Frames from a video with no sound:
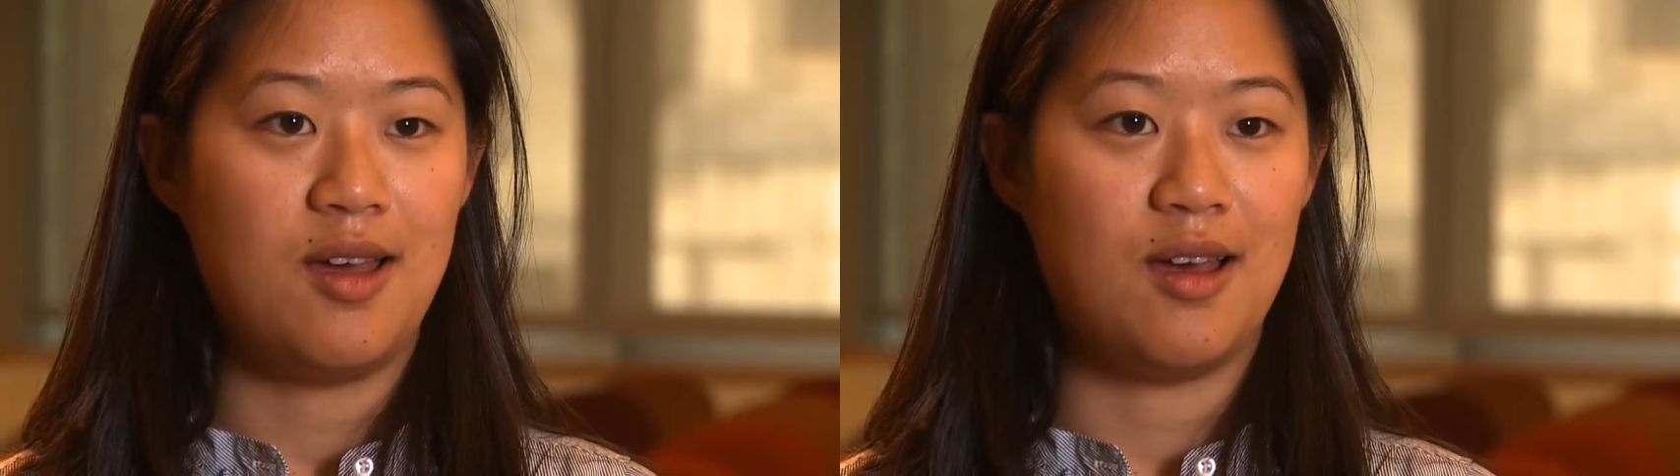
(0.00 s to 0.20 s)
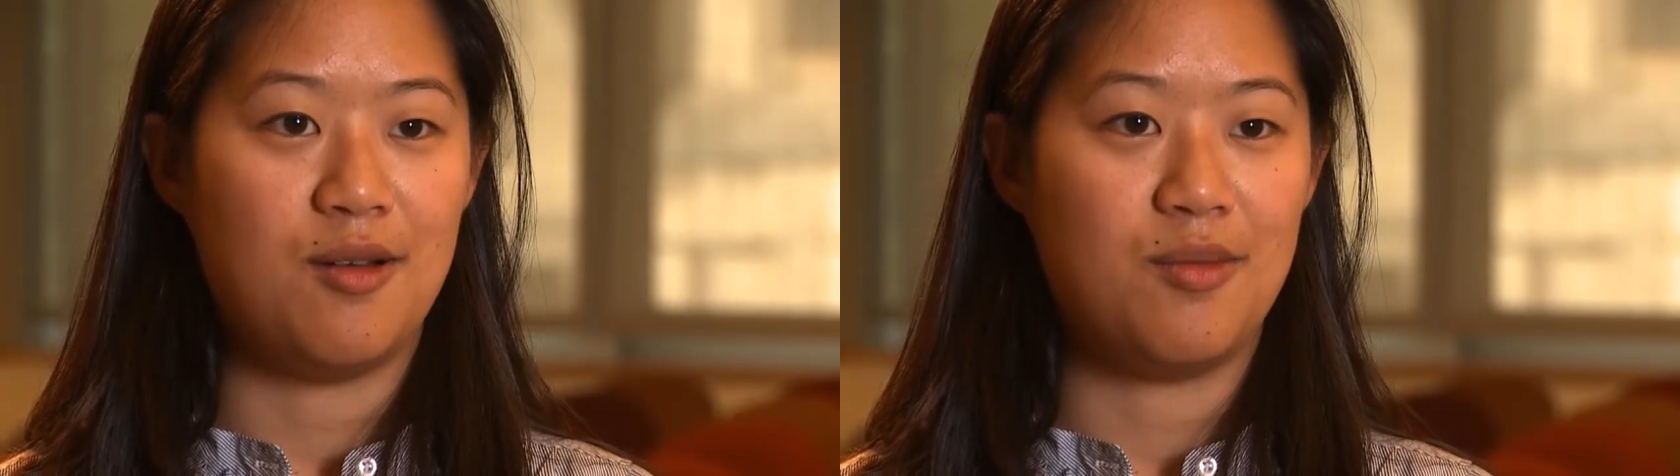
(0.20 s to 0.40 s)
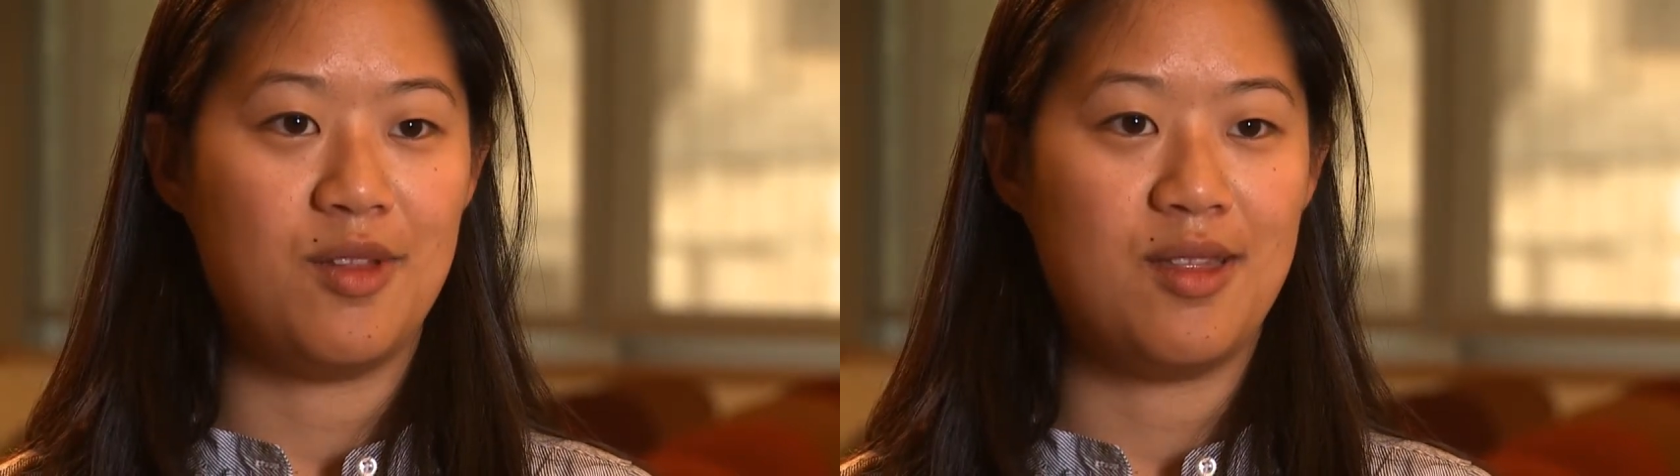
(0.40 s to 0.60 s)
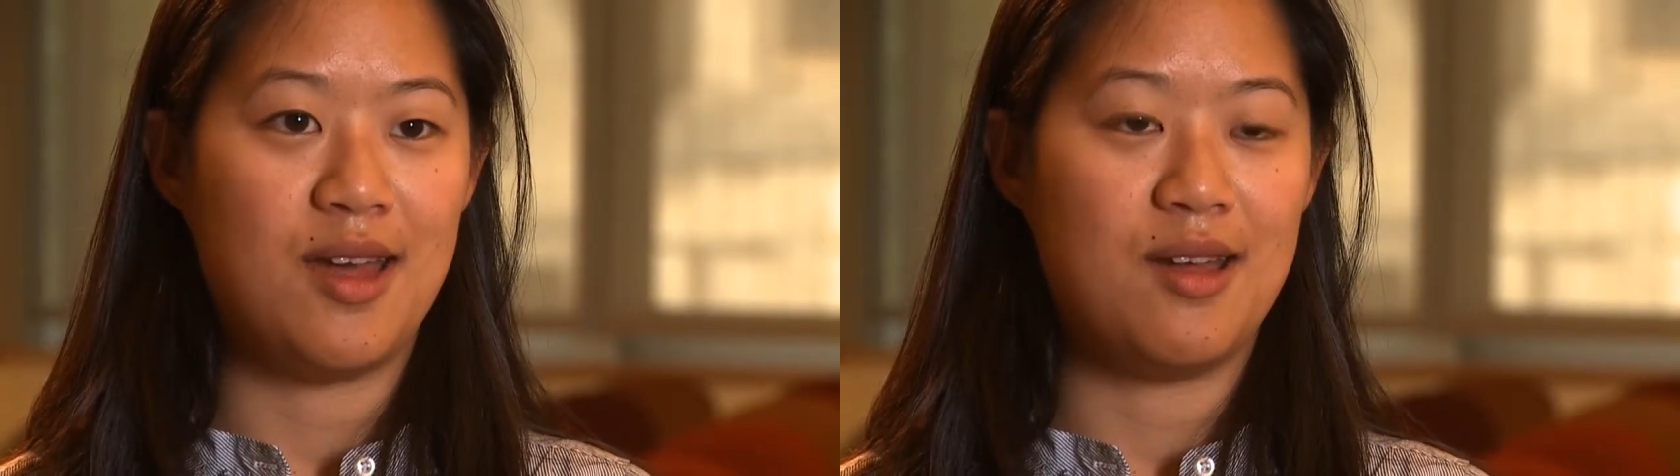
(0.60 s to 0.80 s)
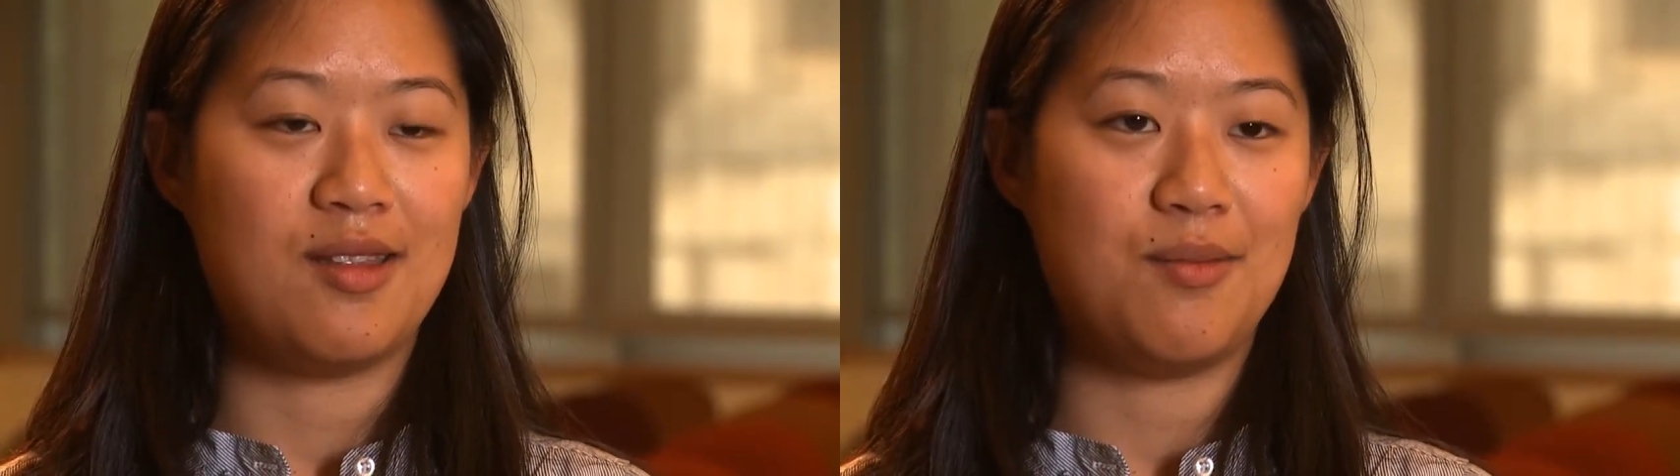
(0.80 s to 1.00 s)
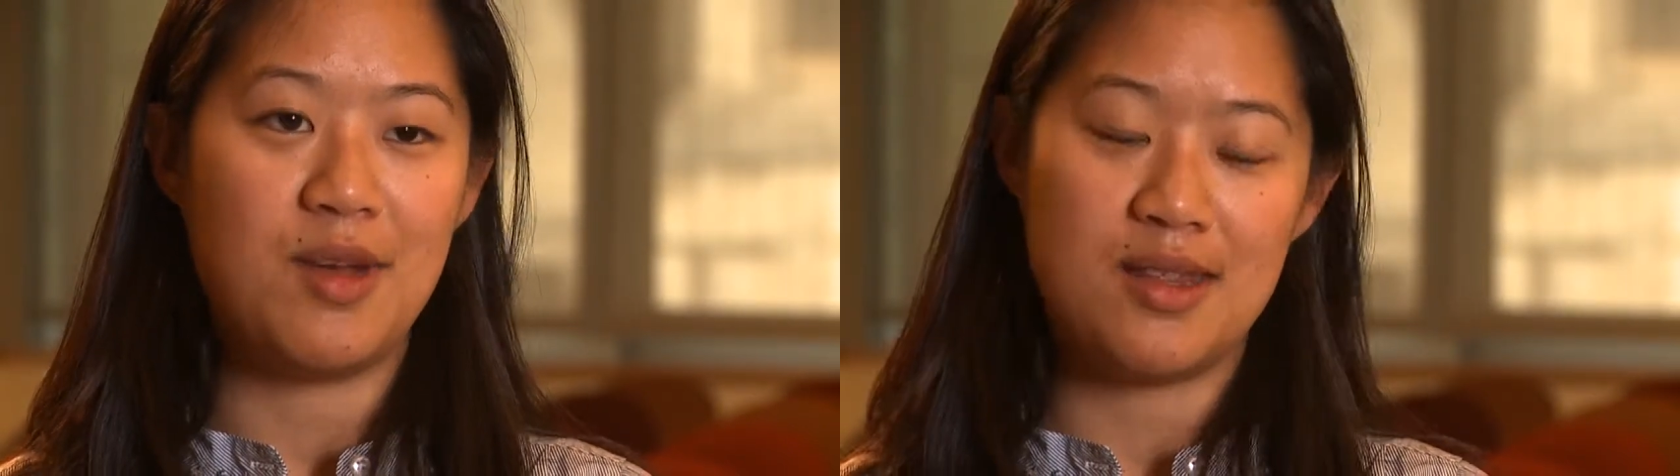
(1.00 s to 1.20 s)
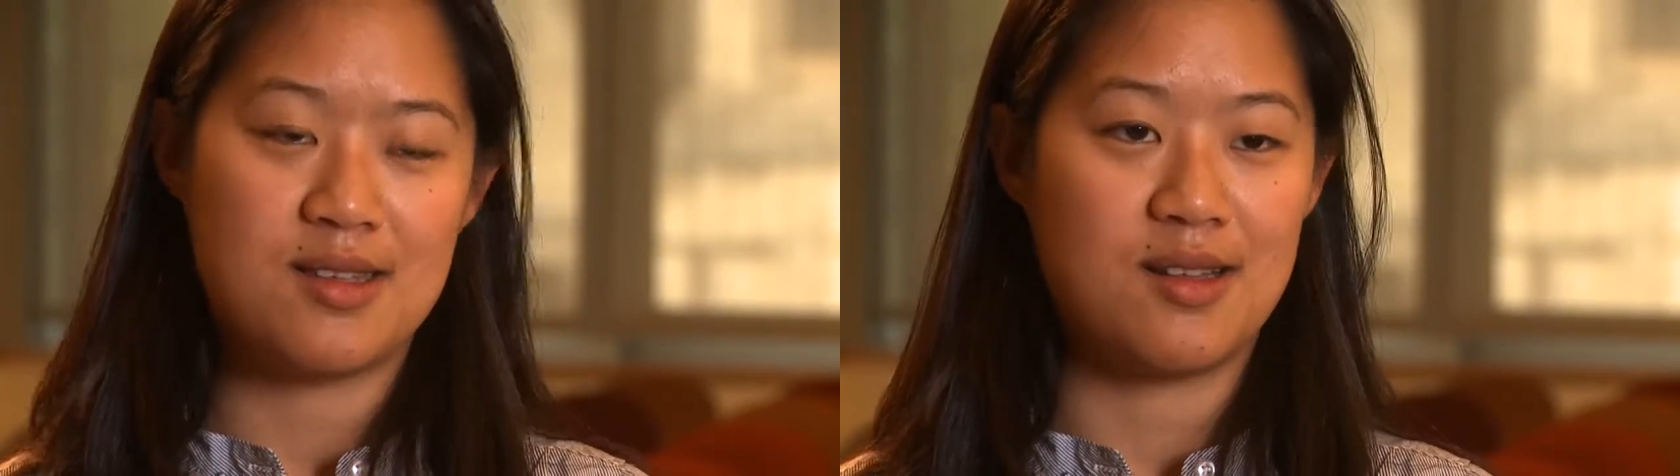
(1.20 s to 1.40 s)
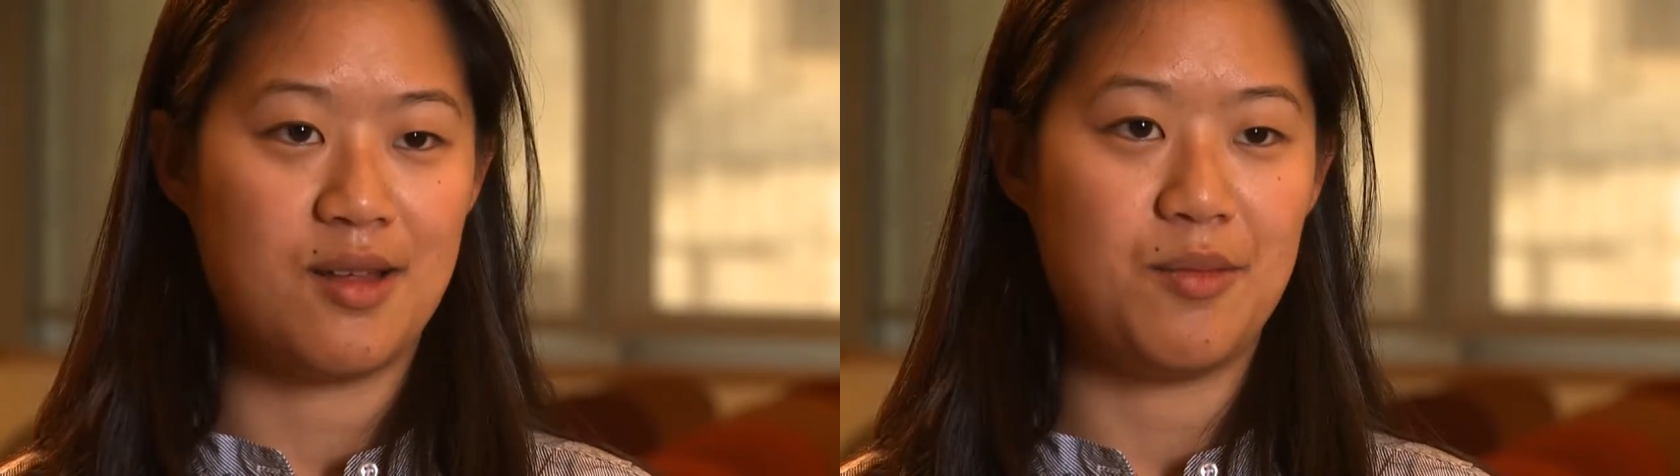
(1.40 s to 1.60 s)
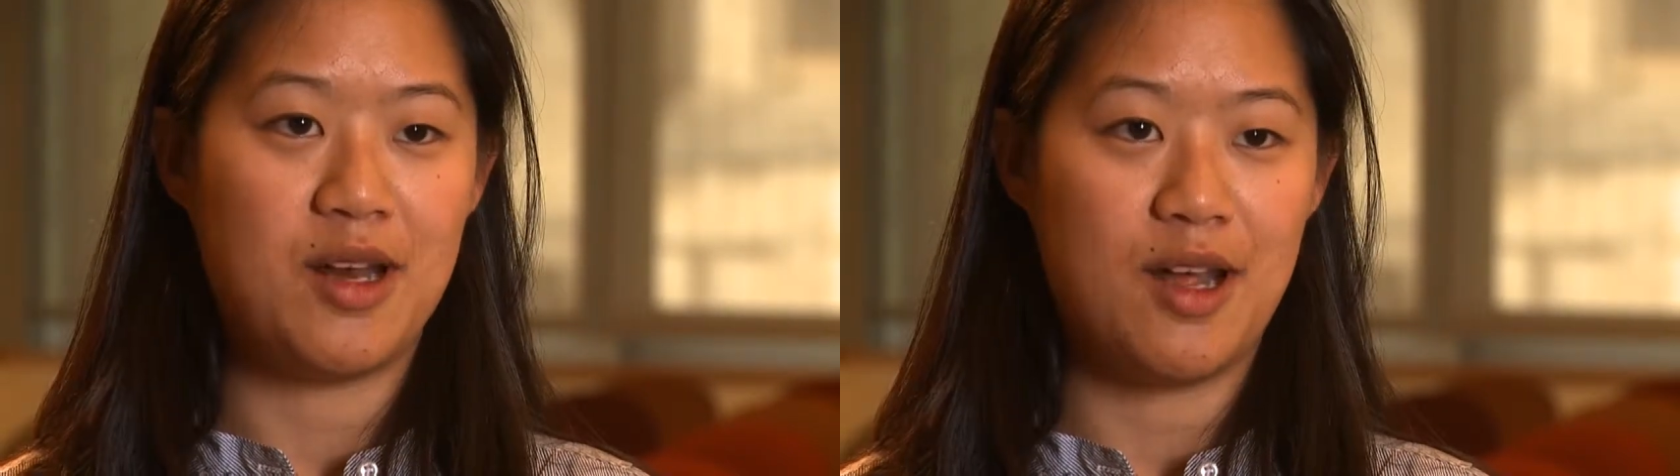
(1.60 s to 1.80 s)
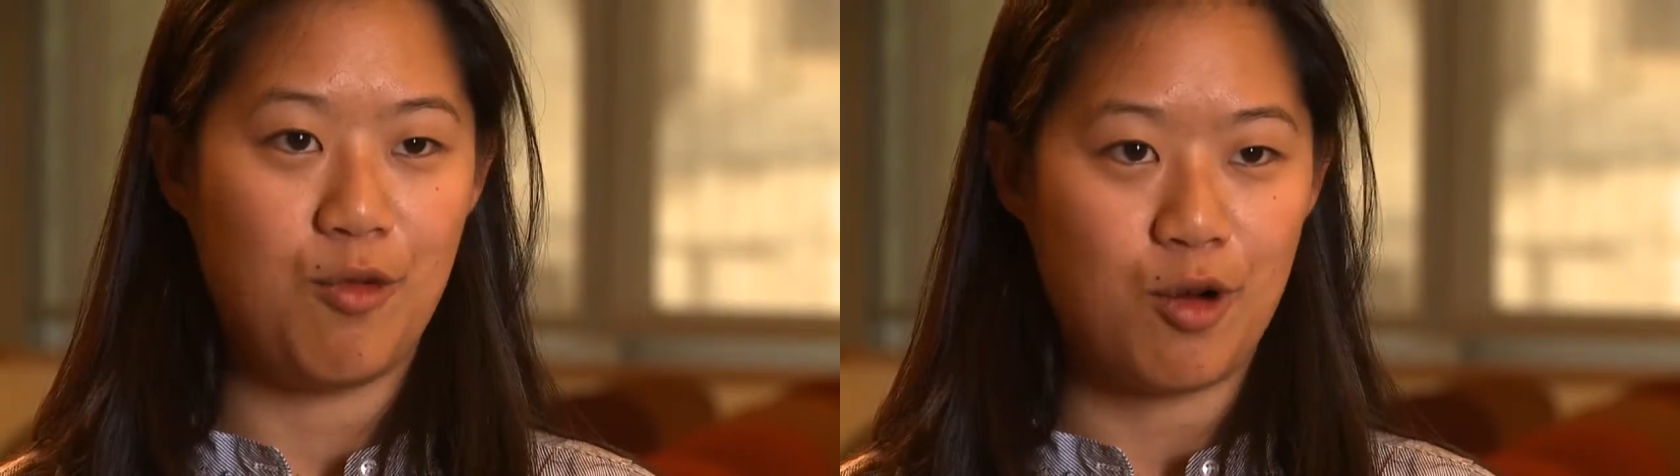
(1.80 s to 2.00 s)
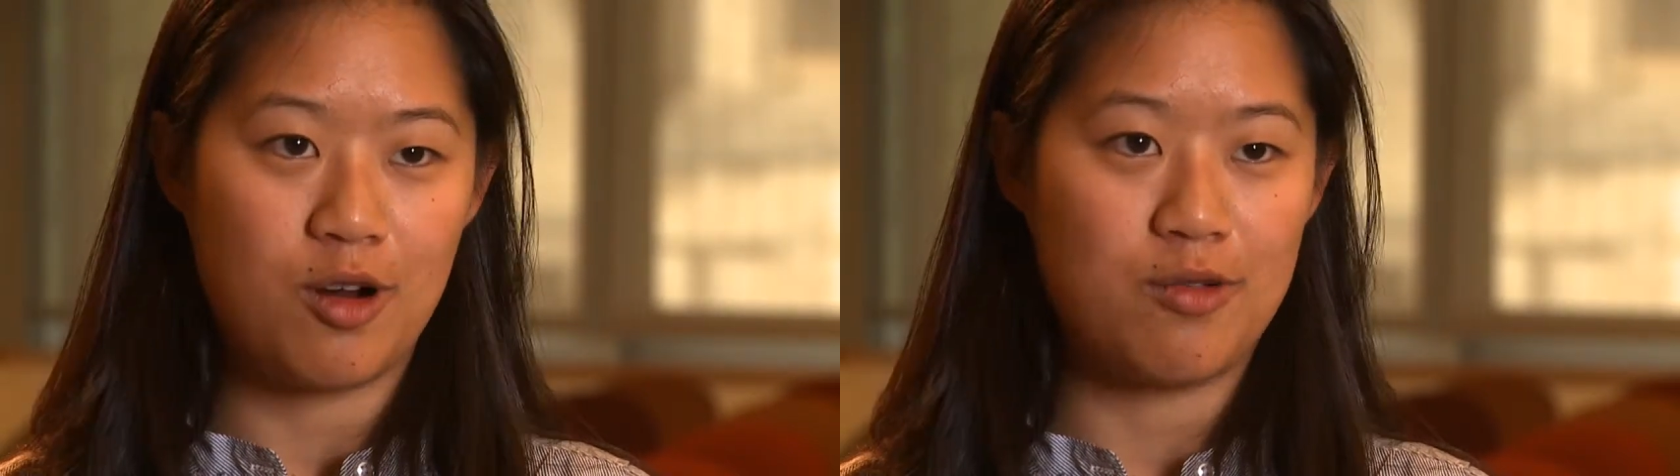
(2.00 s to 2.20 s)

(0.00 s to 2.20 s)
that made this alumni network,